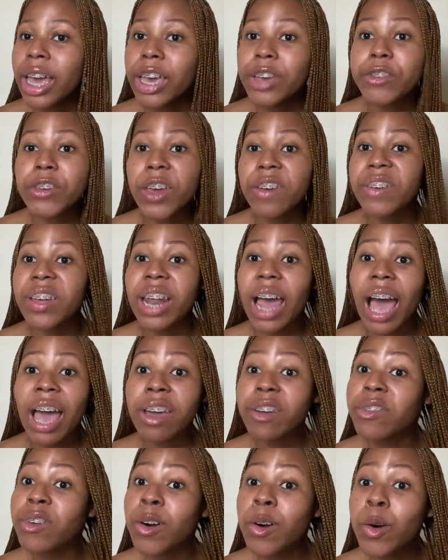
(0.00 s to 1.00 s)
If you have an
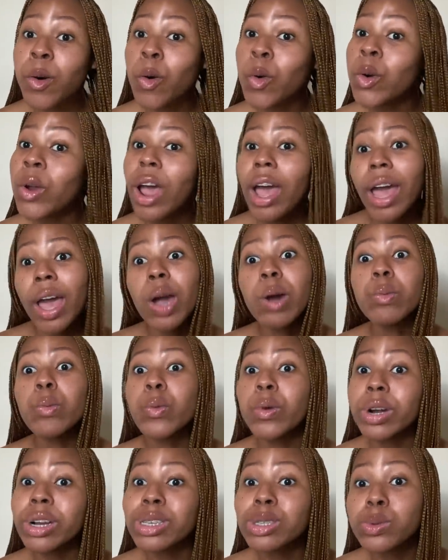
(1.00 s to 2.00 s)
iPhone, it
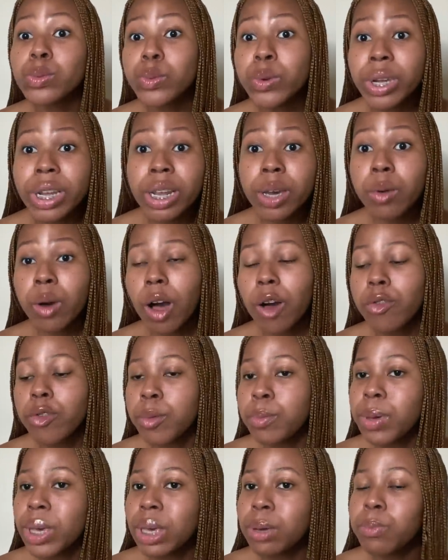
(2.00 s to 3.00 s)
works really well
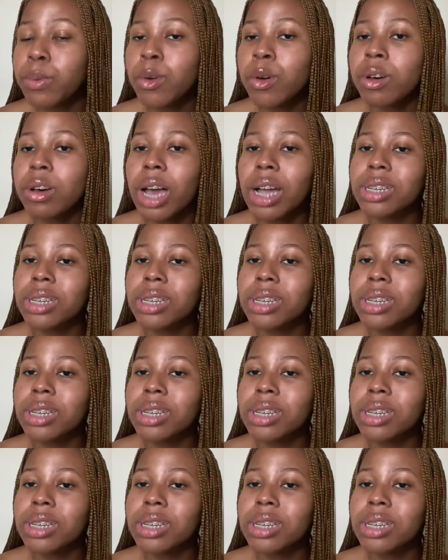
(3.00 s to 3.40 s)
for people.